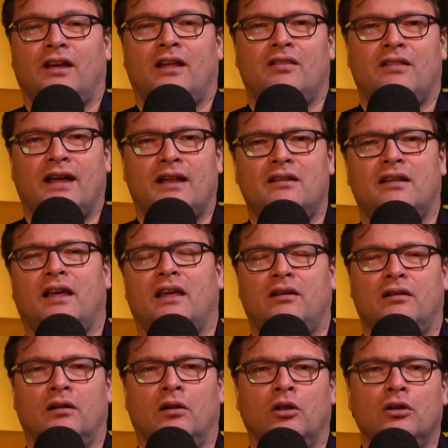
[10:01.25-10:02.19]
and then
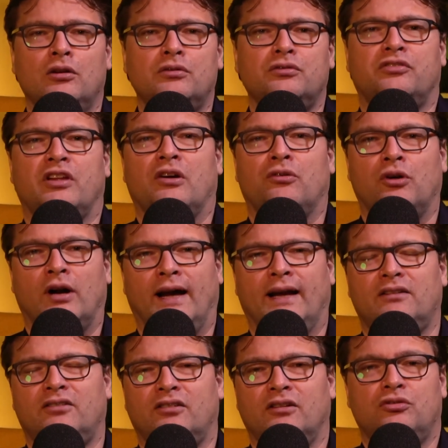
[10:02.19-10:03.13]
they lose their
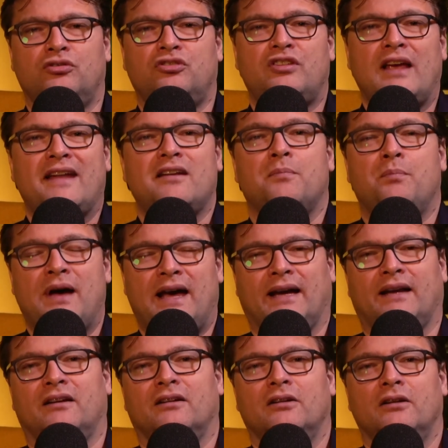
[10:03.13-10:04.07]
right to send
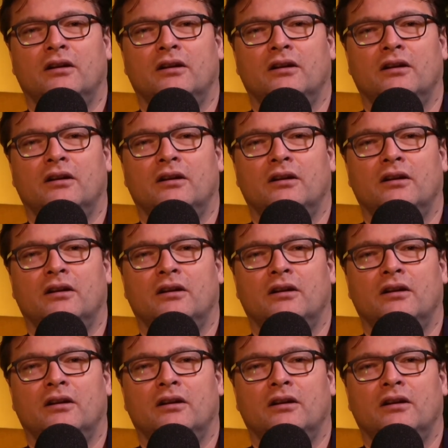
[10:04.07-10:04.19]
back